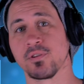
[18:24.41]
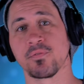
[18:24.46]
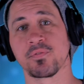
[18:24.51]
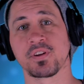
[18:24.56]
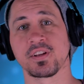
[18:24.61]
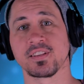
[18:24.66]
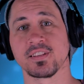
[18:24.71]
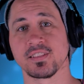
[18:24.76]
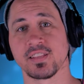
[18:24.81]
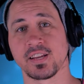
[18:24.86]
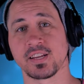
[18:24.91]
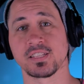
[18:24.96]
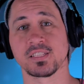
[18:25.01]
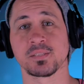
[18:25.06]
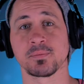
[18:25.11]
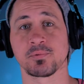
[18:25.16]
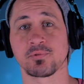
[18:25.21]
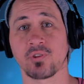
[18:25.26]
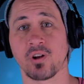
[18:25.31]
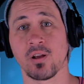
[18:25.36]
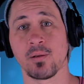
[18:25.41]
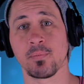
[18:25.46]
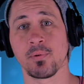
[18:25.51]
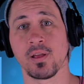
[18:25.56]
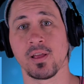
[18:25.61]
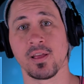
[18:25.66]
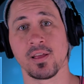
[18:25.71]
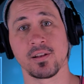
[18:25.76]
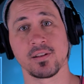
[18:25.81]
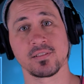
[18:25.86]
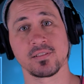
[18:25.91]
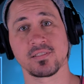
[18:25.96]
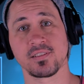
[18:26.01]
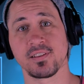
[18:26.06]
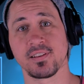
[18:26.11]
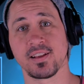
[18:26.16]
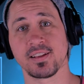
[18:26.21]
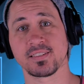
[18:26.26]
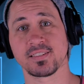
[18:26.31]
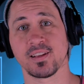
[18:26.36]
Don't forget to like and subscribe, and I'll see
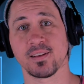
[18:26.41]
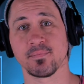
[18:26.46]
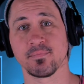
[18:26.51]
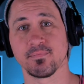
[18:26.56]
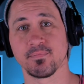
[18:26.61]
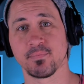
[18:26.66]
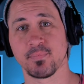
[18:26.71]
you next time.